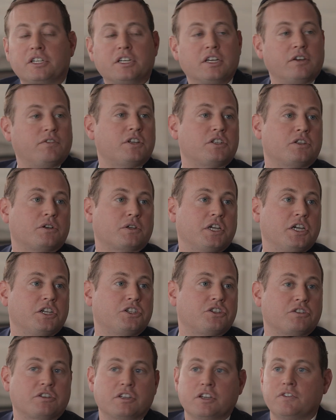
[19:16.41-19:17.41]
given its
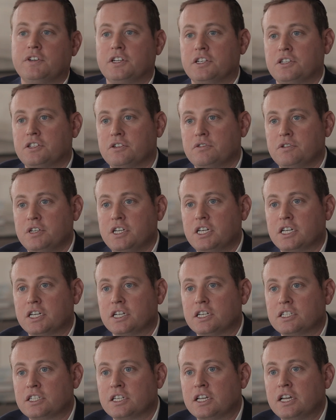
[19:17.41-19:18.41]
location, given its
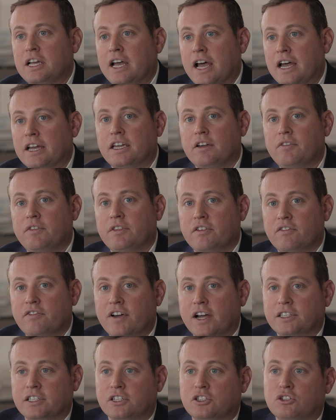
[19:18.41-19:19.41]
uniqueness, and given the
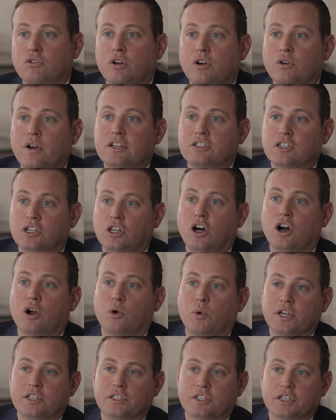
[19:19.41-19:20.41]
fact that Toronto has a long
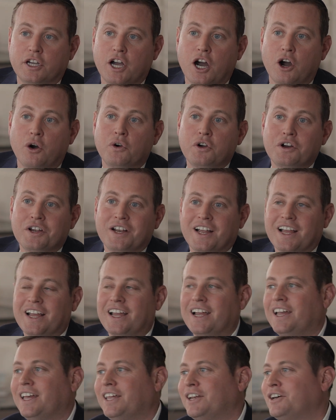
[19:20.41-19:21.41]
ways to go.
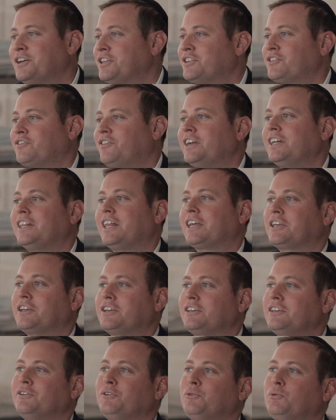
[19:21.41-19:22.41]
It's funny,
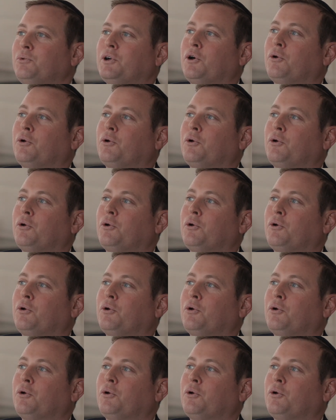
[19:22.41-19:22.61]
we